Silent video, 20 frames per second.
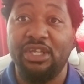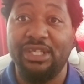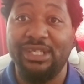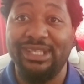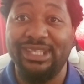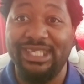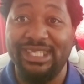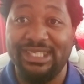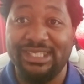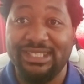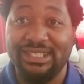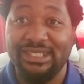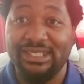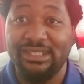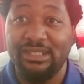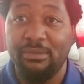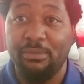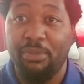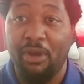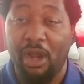least
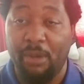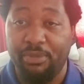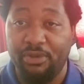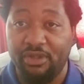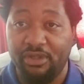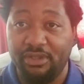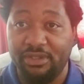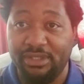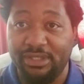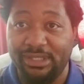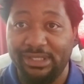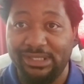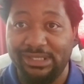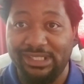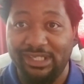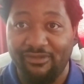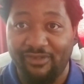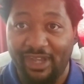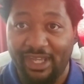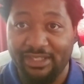popular
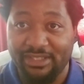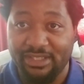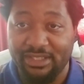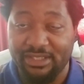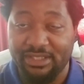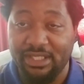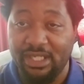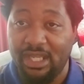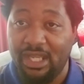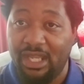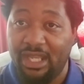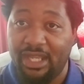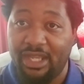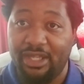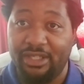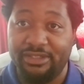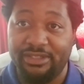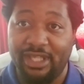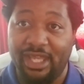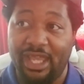devices,
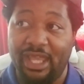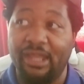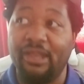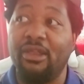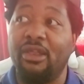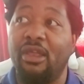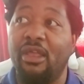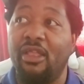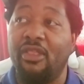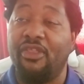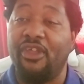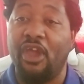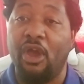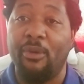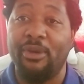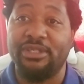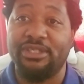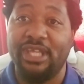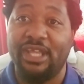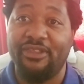because they
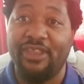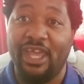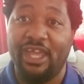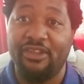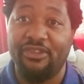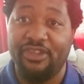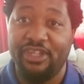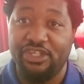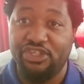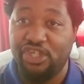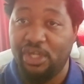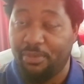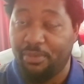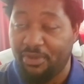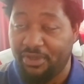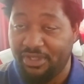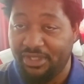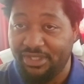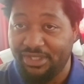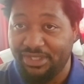always say that the
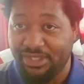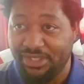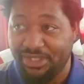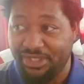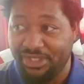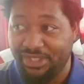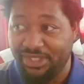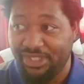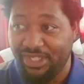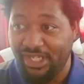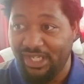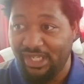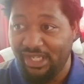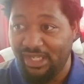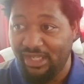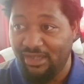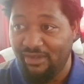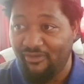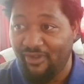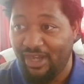cheaper
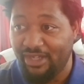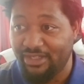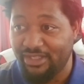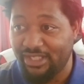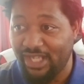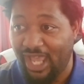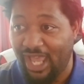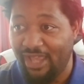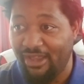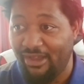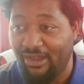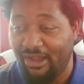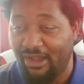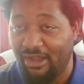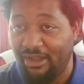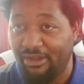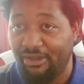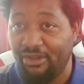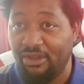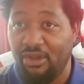devices,
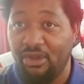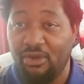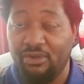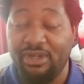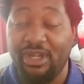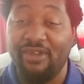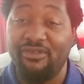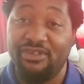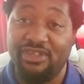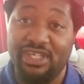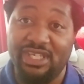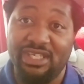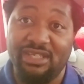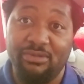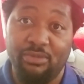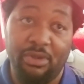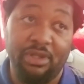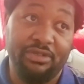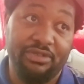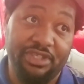
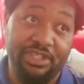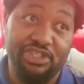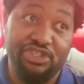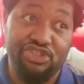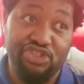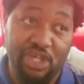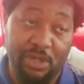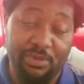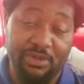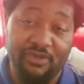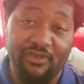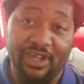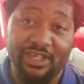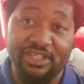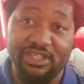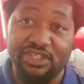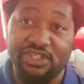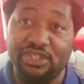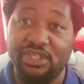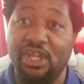the cheaper
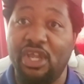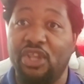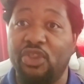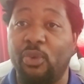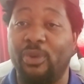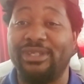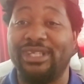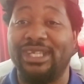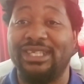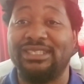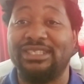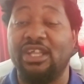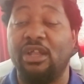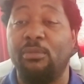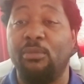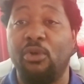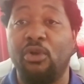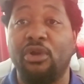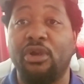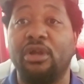devices, the ones that sell
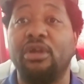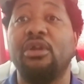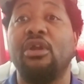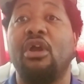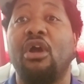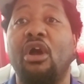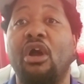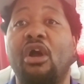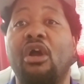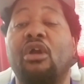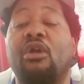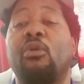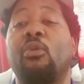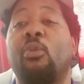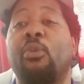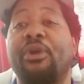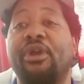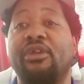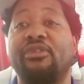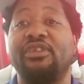more, are
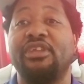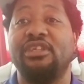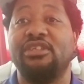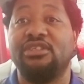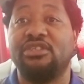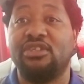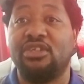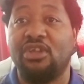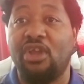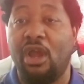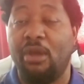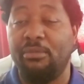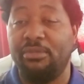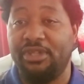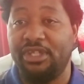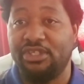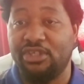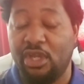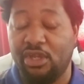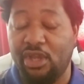where these
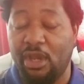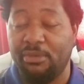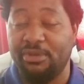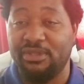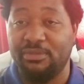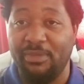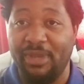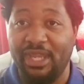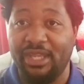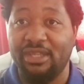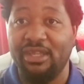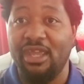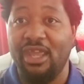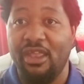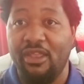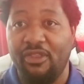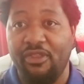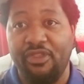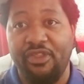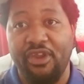companies make
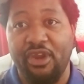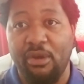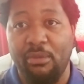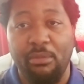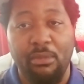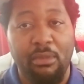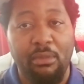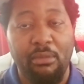their